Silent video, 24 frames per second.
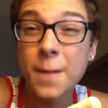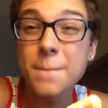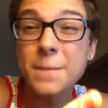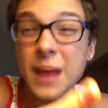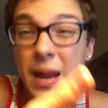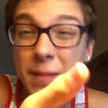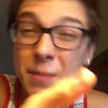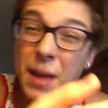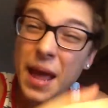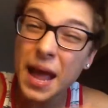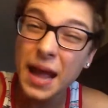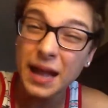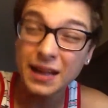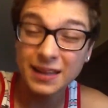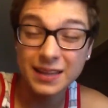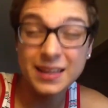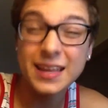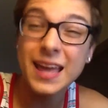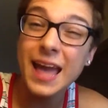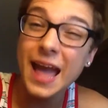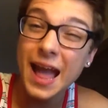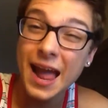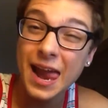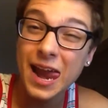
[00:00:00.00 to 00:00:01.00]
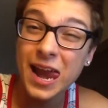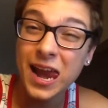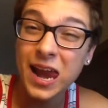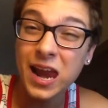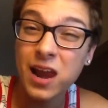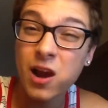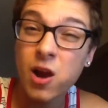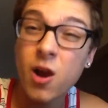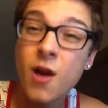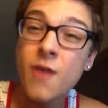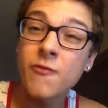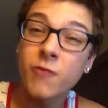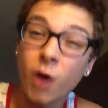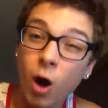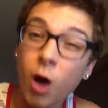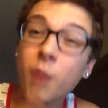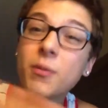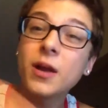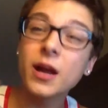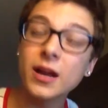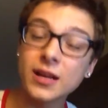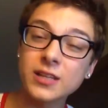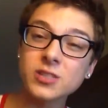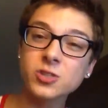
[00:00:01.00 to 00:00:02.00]
Bang bang. Yeah. Follow
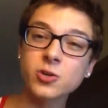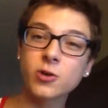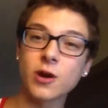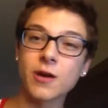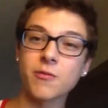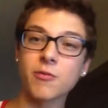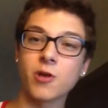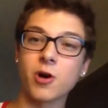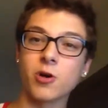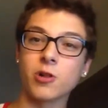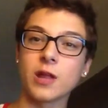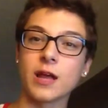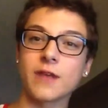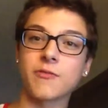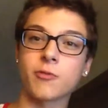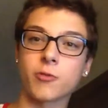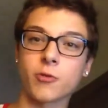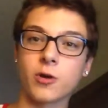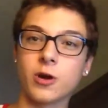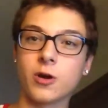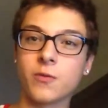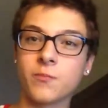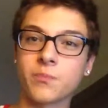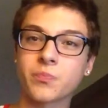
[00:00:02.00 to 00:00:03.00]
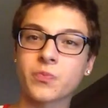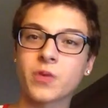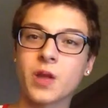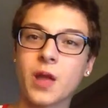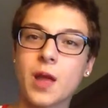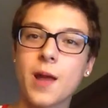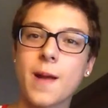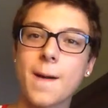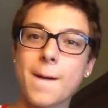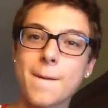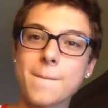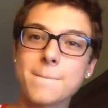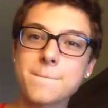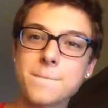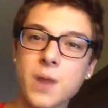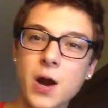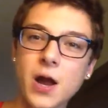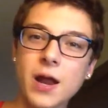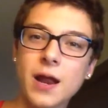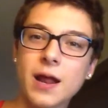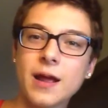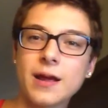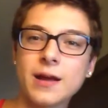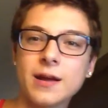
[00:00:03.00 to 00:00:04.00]
me on Instagram though, like for real.
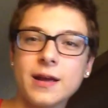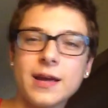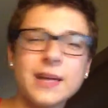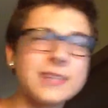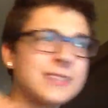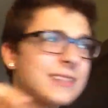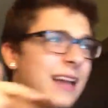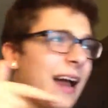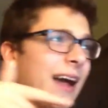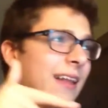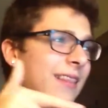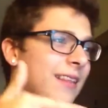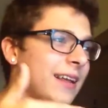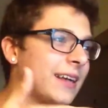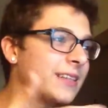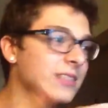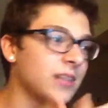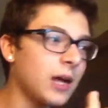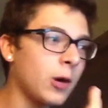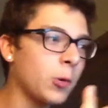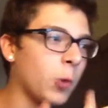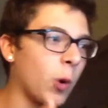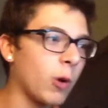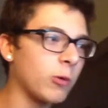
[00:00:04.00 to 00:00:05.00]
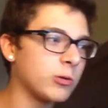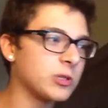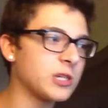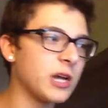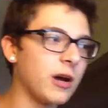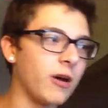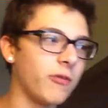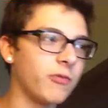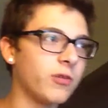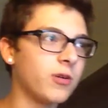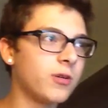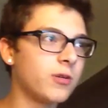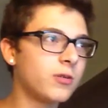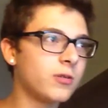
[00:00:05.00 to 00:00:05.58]
But it's not War with Self.